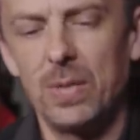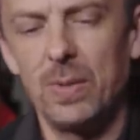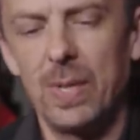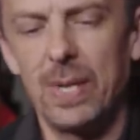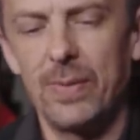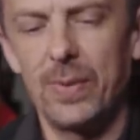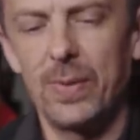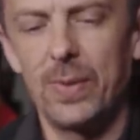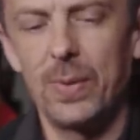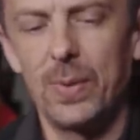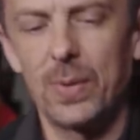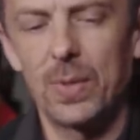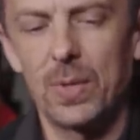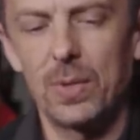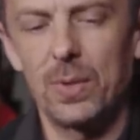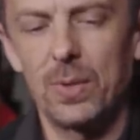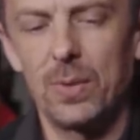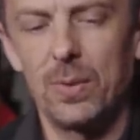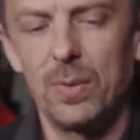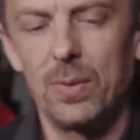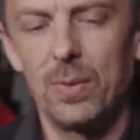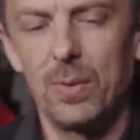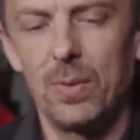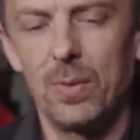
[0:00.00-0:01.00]
You have, of
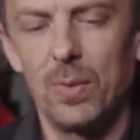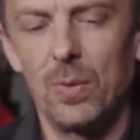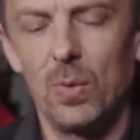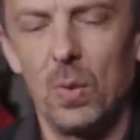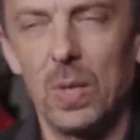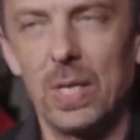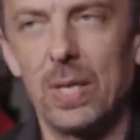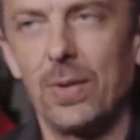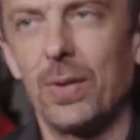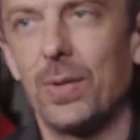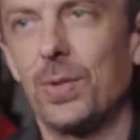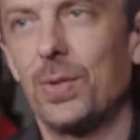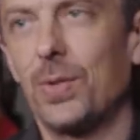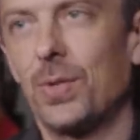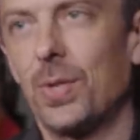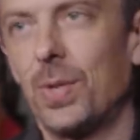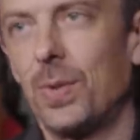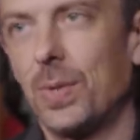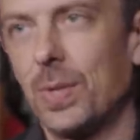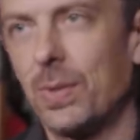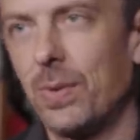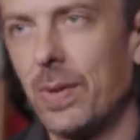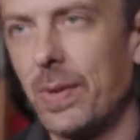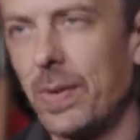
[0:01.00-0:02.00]
course, all the other
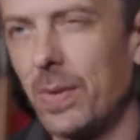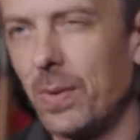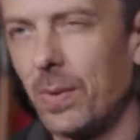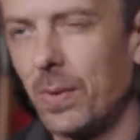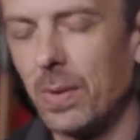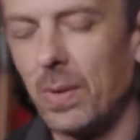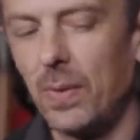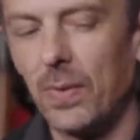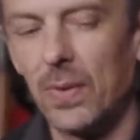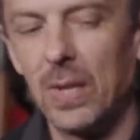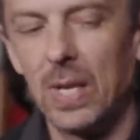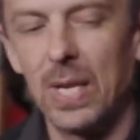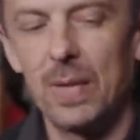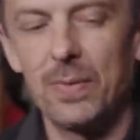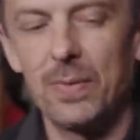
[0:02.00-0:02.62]
controls are only on the